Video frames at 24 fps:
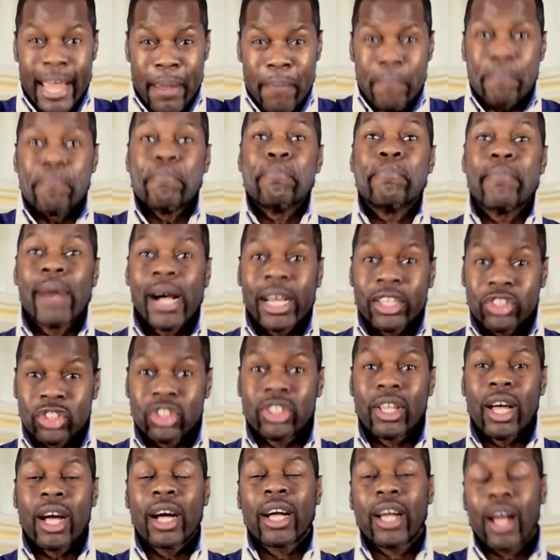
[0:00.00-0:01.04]
It
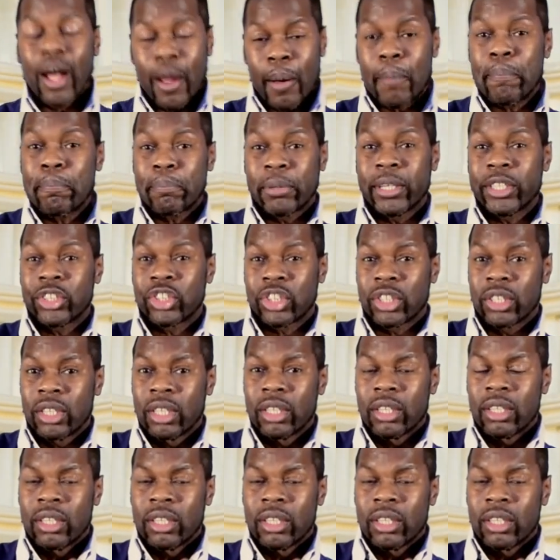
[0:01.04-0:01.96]
must accomplish